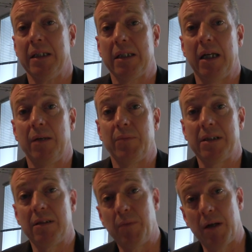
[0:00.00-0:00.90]

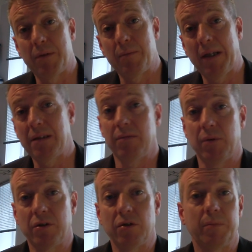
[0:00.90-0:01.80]
This is my perspective.
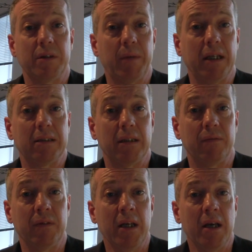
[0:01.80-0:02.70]
What's your
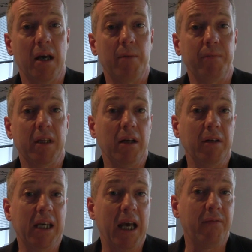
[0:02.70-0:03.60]
perspective? The
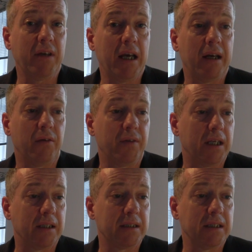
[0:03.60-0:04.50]
only caveat on
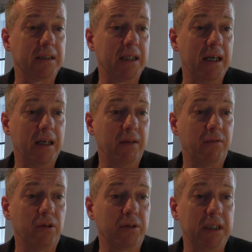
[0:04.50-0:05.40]
this is that if
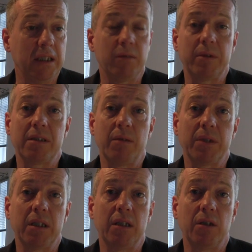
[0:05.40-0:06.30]
you're dealing with
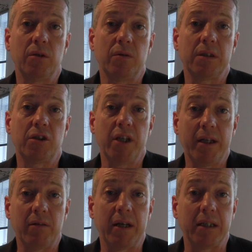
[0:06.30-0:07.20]
somebody who's a
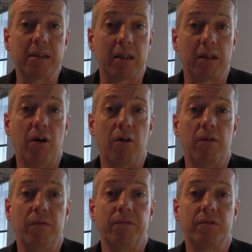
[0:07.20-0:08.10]
generator
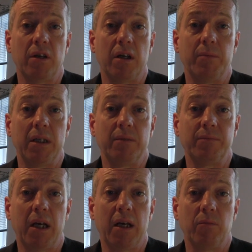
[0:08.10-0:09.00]
of drama,
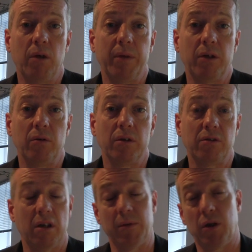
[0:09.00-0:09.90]
what we call a
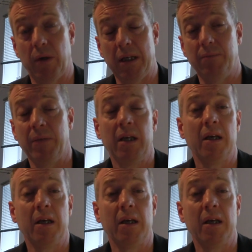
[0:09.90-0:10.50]
drama queen,